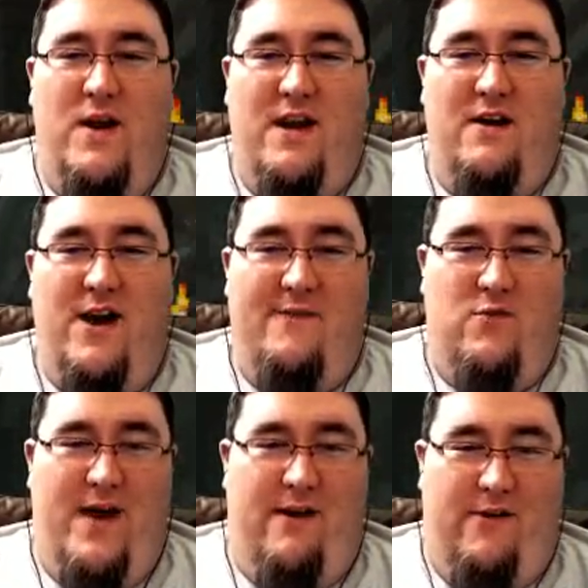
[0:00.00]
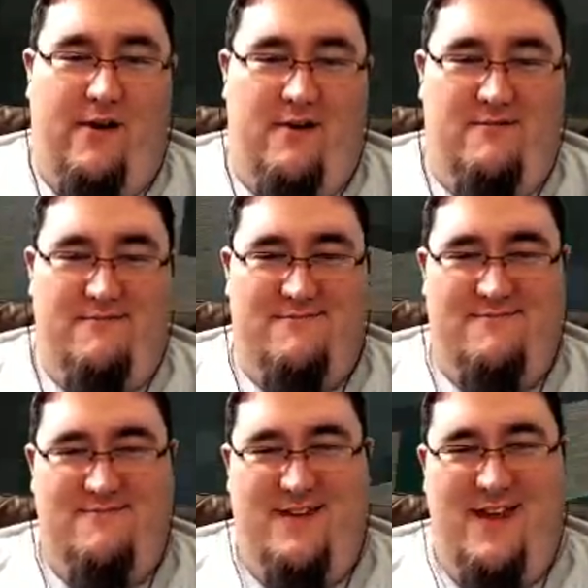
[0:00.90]
when you don't have a router
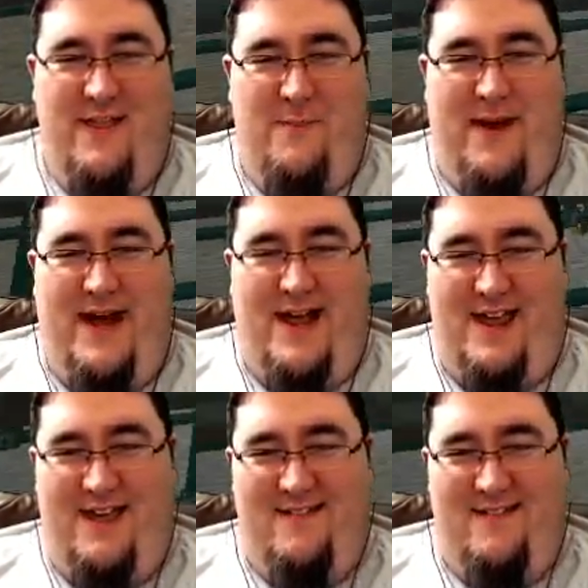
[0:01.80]
in the pack.